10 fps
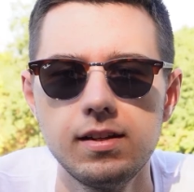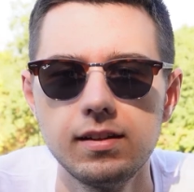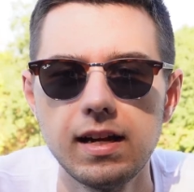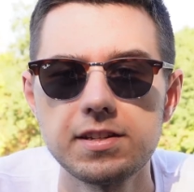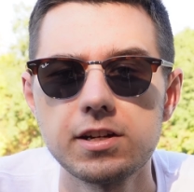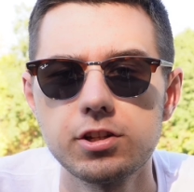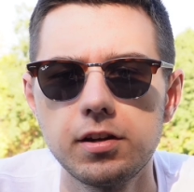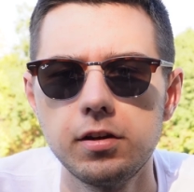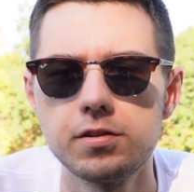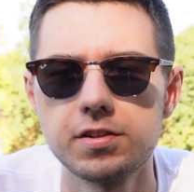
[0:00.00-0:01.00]
That's actually a
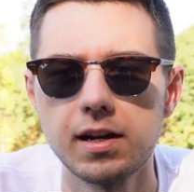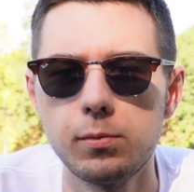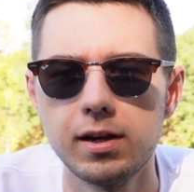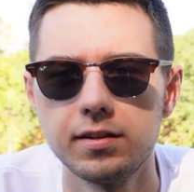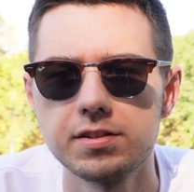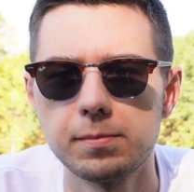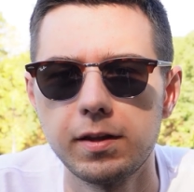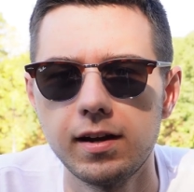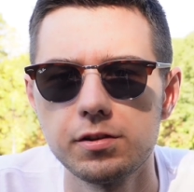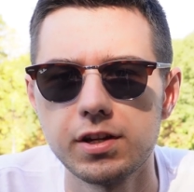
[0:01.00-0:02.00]
good segue into
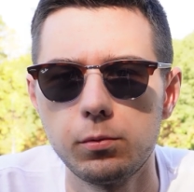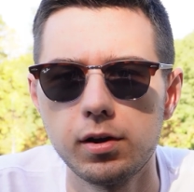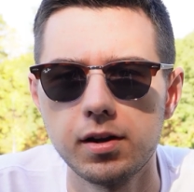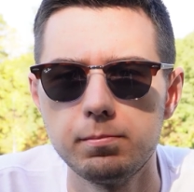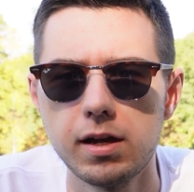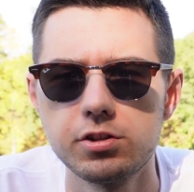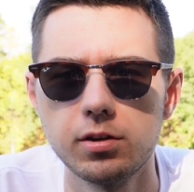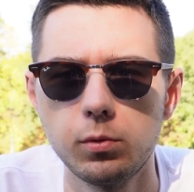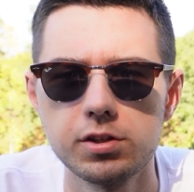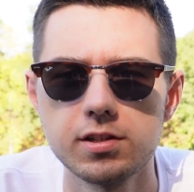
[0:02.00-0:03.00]
something else I wanted to
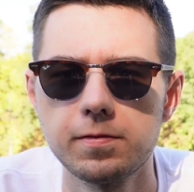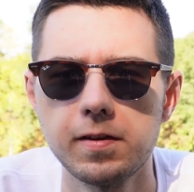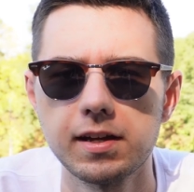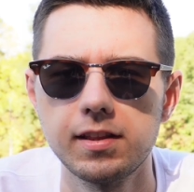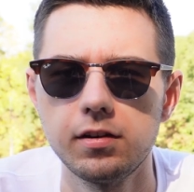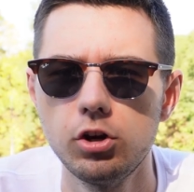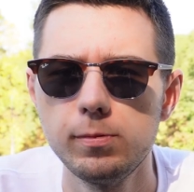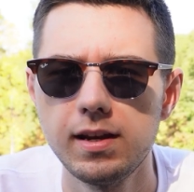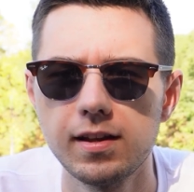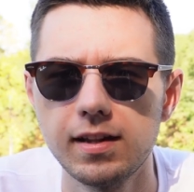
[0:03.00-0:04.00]
mention, which is the fact that
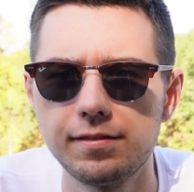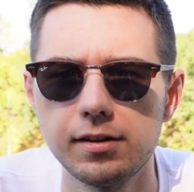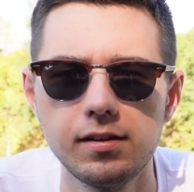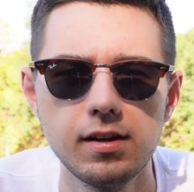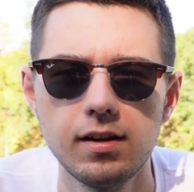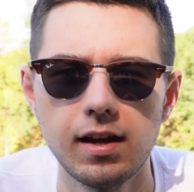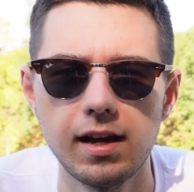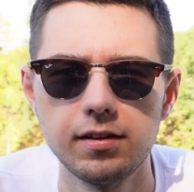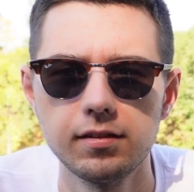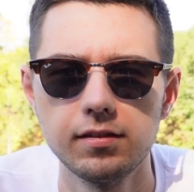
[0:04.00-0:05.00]
OBDeleven
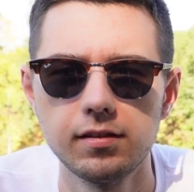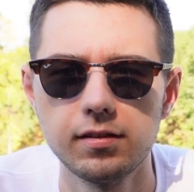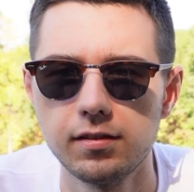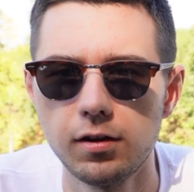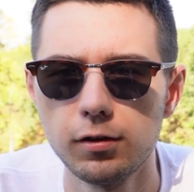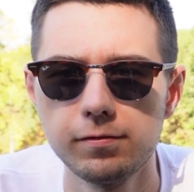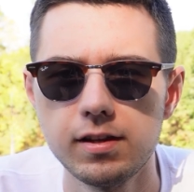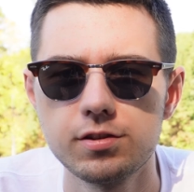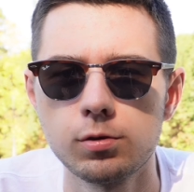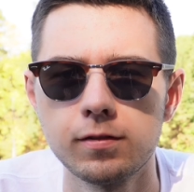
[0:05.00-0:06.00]
and all of
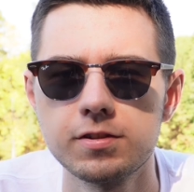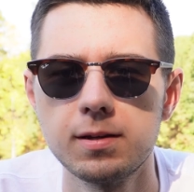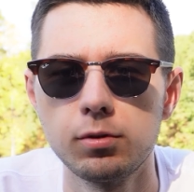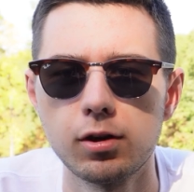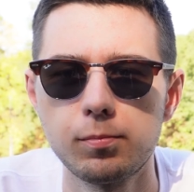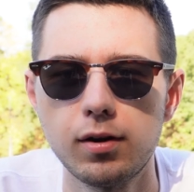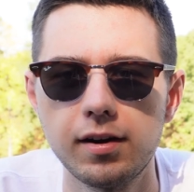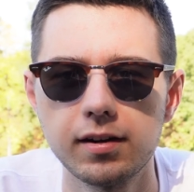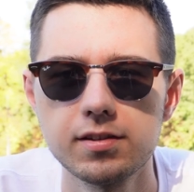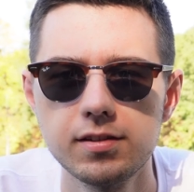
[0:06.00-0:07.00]
these sort of similar
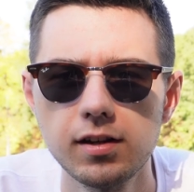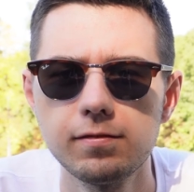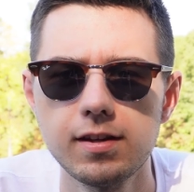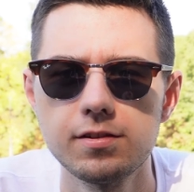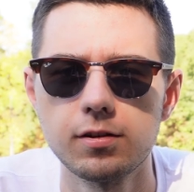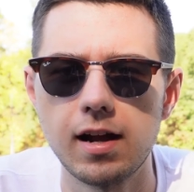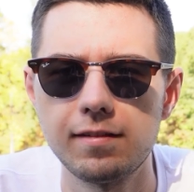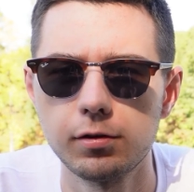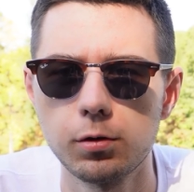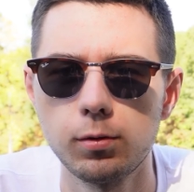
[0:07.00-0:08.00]
products, none of these are
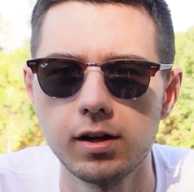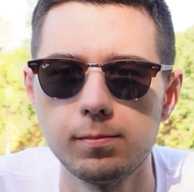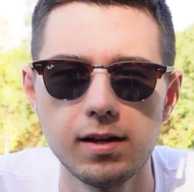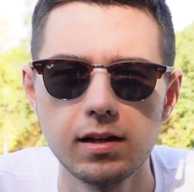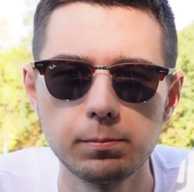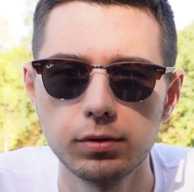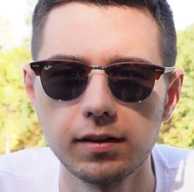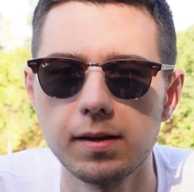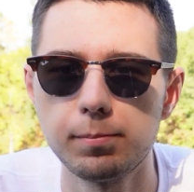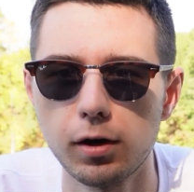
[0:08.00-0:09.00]
ever going to be
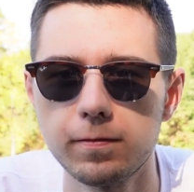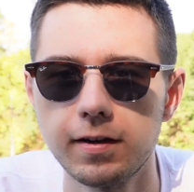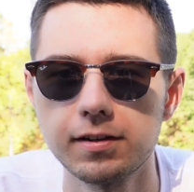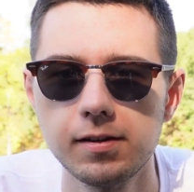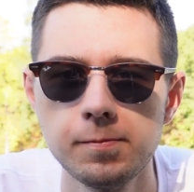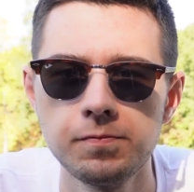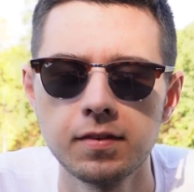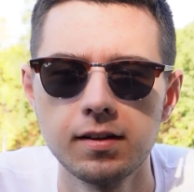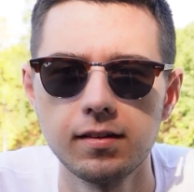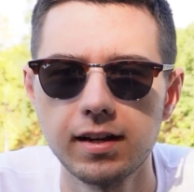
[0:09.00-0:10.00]
completely perfect.
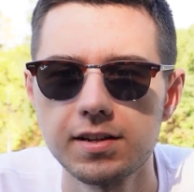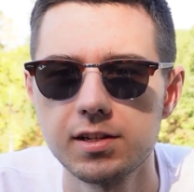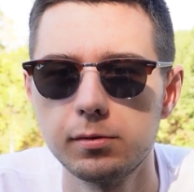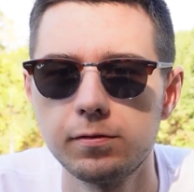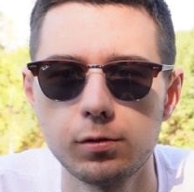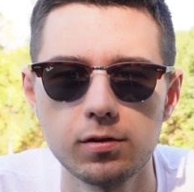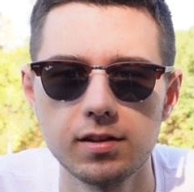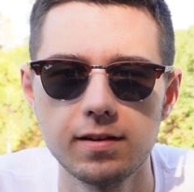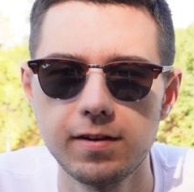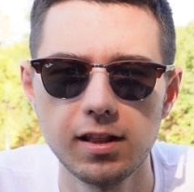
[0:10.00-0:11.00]
Like I said before,
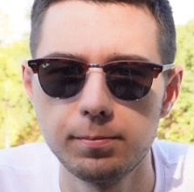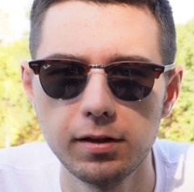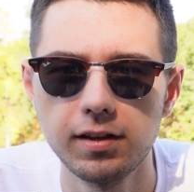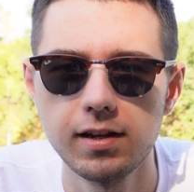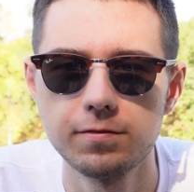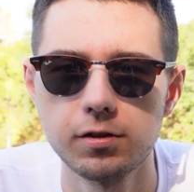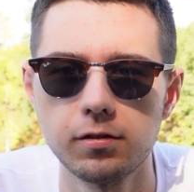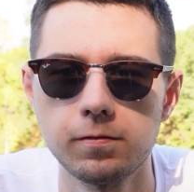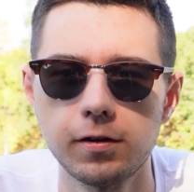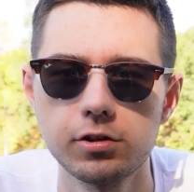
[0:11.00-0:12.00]
the availability of
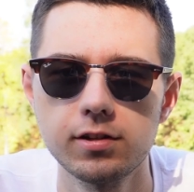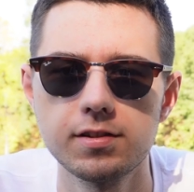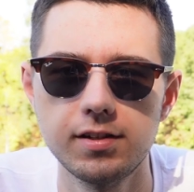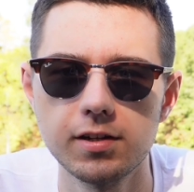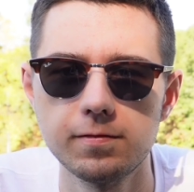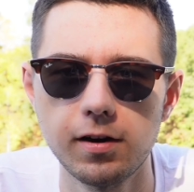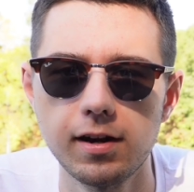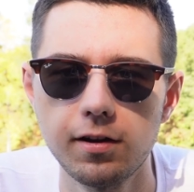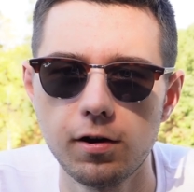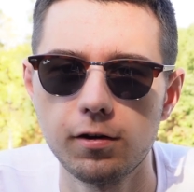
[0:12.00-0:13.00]
certain functions does
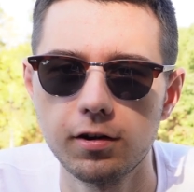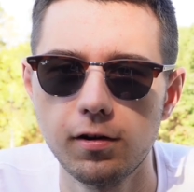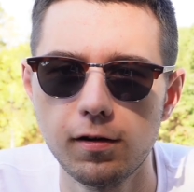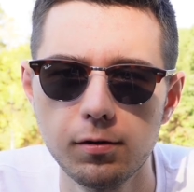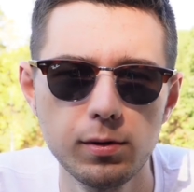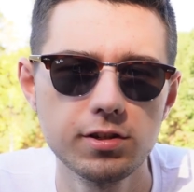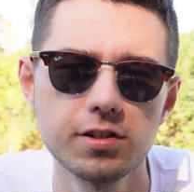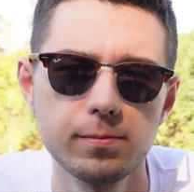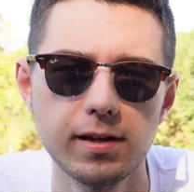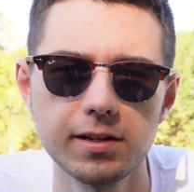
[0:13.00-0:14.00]
vary to car, which is
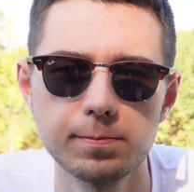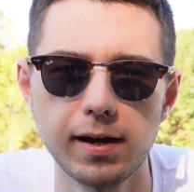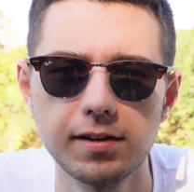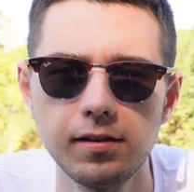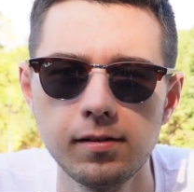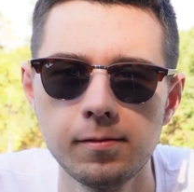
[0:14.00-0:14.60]
to be expected,